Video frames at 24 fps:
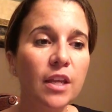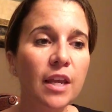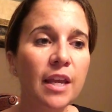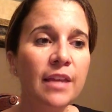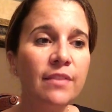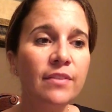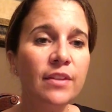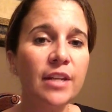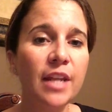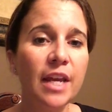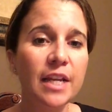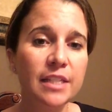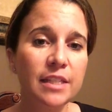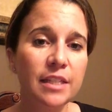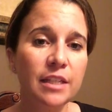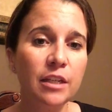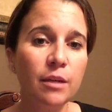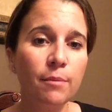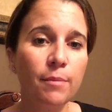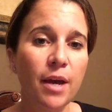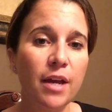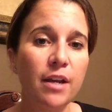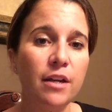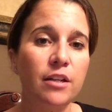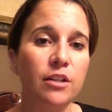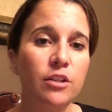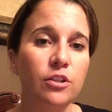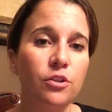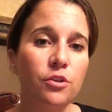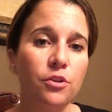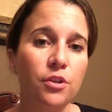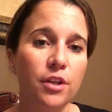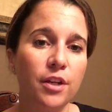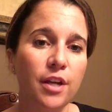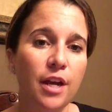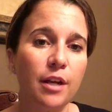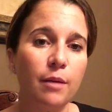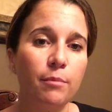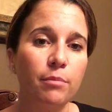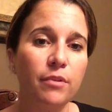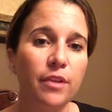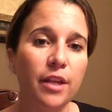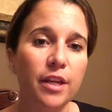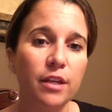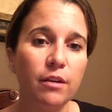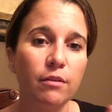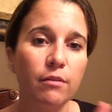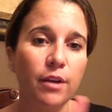And the nice thing about it is you can kind of
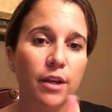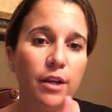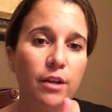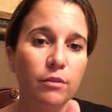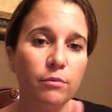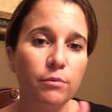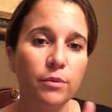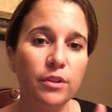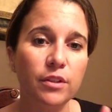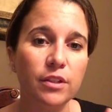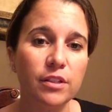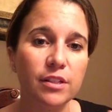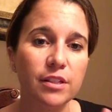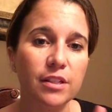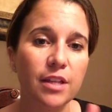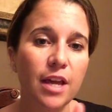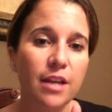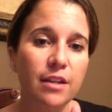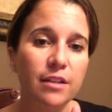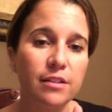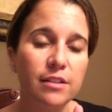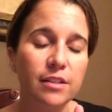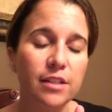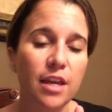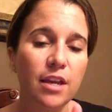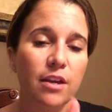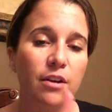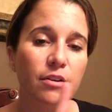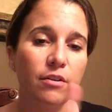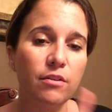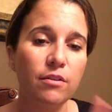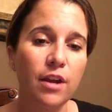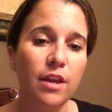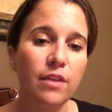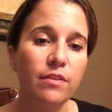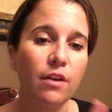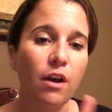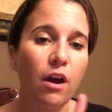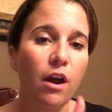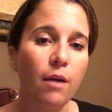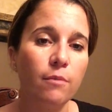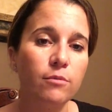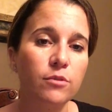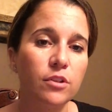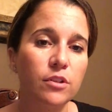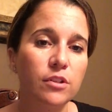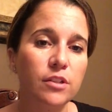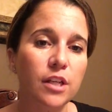play around with the sliding scale and the
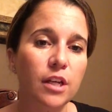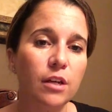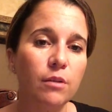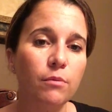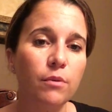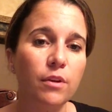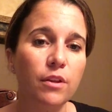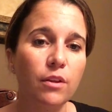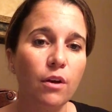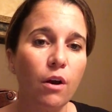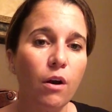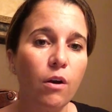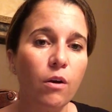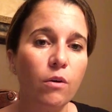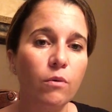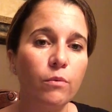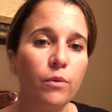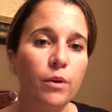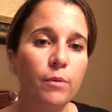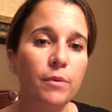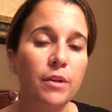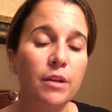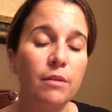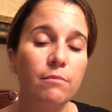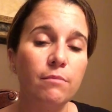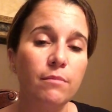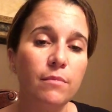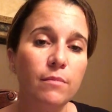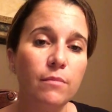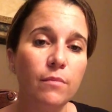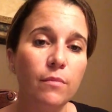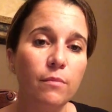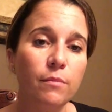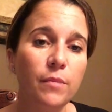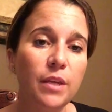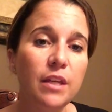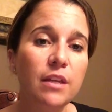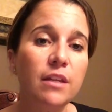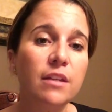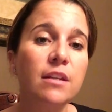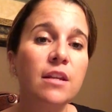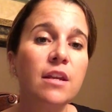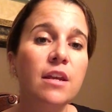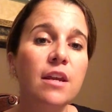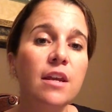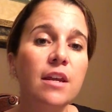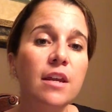options there with all women and men.